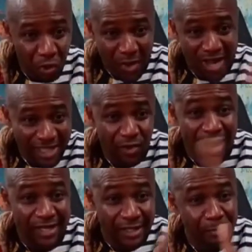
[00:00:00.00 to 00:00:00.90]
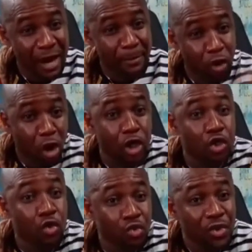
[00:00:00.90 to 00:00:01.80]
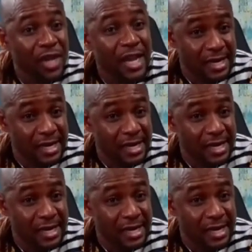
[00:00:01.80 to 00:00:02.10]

No do ati but I'm talking to you